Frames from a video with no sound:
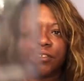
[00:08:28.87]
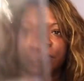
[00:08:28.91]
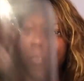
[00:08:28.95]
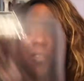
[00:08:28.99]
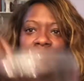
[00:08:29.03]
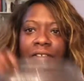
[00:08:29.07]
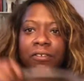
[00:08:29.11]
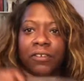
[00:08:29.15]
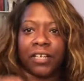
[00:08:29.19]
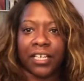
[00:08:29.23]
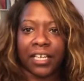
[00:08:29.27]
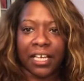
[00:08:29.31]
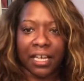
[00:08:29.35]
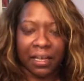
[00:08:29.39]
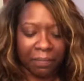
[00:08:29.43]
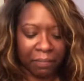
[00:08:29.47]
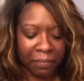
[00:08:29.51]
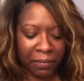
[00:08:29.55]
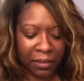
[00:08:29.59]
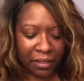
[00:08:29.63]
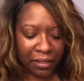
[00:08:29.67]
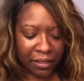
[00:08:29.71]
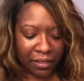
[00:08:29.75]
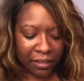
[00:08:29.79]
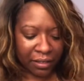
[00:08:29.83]
you know I got
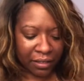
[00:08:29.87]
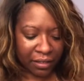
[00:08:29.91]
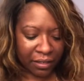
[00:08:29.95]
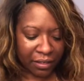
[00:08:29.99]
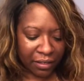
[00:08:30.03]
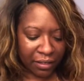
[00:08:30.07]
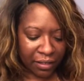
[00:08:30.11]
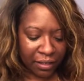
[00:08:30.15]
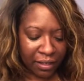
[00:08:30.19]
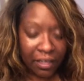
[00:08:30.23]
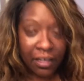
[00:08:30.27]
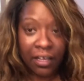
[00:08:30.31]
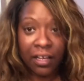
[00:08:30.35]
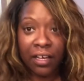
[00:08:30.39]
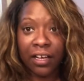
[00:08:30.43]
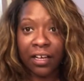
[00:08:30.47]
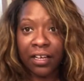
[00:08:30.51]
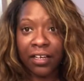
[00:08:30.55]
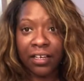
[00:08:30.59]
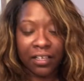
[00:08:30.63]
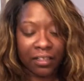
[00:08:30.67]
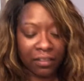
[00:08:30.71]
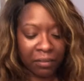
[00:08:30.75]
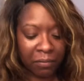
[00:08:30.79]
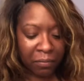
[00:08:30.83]
me
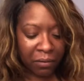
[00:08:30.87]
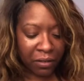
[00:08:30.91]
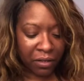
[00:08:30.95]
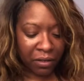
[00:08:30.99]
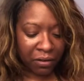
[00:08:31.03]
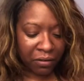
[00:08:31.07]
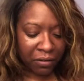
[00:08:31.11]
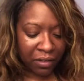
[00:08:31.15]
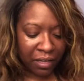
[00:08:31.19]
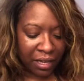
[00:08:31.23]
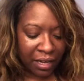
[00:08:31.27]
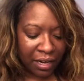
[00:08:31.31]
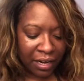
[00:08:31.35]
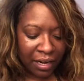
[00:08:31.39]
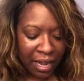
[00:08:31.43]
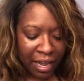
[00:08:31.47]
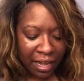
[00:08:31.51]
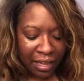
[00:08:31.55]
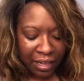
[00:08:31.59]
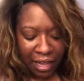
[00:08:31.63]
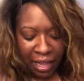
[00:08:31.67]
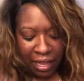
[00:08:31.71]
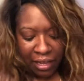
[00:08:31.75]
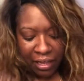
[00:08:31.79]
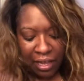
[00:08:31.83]
another begonia, and
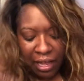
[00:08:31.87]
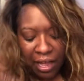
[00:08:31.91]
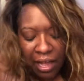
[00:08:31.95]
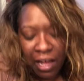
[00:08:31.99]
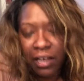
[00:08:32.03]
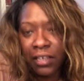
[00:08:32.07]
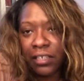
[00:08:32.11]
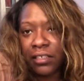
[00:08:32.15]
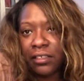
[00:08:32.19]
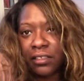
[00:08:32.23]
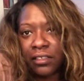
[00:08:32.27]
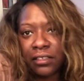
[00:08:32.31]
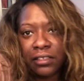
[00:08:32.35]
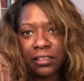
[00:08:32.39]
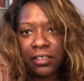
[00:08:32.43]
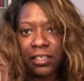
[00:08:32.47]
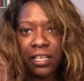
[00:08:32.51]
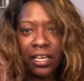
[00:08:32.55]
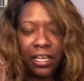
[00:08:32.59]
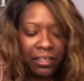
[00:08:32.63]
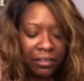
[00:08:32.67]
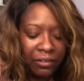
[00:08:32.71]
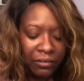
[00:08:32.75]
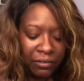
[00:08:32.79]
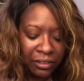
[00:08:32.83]
I honestly
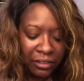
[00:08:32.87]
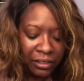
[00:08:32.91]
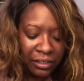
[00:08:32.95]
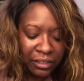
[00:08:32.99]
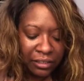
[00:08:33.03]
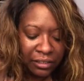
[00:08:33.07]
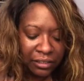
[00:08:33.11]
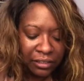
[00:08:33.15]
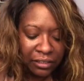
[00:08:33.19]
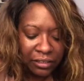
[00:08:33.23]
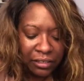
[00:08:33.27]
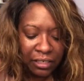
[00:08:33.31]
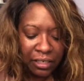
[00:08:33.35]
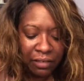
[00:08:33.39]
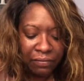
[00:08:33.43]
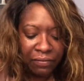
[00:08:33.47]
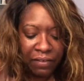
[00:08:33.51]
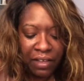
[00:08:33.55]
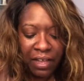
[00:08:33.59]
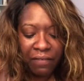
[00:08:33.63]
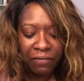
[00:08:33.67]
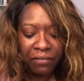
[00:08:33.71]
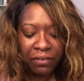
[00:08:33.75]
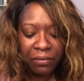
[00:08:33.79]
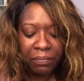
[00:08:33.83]
had no intention of
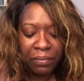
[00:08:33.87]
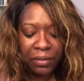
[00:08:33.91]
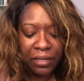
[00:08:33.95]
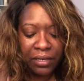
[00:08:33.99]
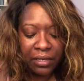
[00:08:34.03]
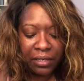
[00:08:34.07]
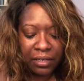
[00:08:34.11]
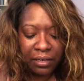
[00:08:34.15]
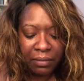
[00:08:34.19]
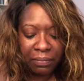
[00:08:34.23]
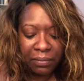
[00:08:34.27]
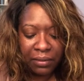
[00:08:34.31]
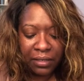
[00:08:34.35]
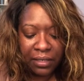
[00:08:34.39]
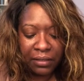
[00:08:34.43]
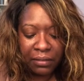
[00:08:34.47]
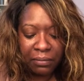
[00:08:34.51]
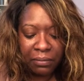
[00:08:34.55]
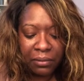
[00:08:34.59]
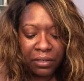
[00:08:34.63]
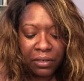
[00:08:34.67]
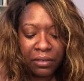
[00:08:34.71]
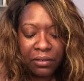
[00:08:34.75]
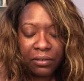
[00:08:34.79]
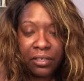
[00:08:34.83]
ever picking up another
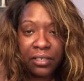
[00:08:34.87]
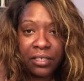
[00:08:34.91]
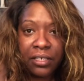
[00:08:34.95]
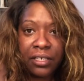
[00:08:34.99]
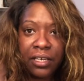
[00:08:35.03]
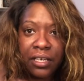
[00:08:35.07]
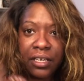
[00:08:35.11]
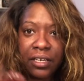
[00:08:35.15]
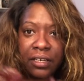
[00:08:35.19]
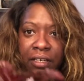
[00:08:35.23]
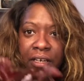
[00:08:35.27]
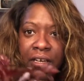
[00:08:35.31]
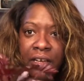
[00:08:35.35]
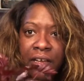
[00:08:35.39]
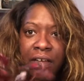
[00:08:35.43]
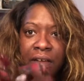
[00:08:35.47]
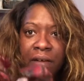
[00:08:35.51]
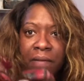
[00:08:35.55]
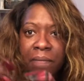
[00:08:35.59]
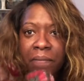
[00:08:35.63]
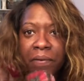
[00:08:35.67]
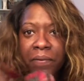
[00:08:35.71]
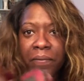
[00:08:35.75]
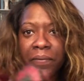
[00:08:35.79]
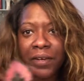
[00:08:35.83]
begonia again.
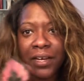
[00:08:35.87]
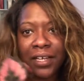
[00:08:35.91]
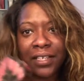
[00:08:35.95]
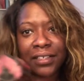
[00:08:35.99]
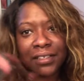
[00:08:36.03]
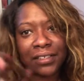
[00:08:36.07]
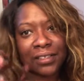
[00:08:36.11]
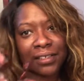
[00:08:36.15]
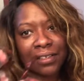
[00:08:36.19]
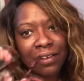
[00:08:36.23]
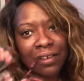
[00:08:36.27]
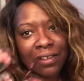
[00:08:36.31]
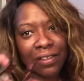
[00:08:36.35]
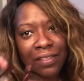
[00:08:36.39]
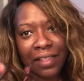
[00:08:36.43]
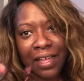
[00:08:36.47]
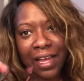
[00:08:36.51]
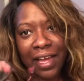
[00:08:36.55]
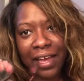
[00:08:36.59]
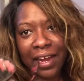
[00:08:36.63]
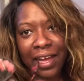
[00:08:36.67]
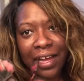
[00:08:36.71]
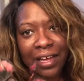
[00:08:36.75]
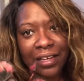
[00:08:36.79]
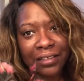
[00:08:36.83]
But when I saw
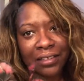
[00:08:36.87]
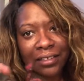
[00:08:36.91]
that,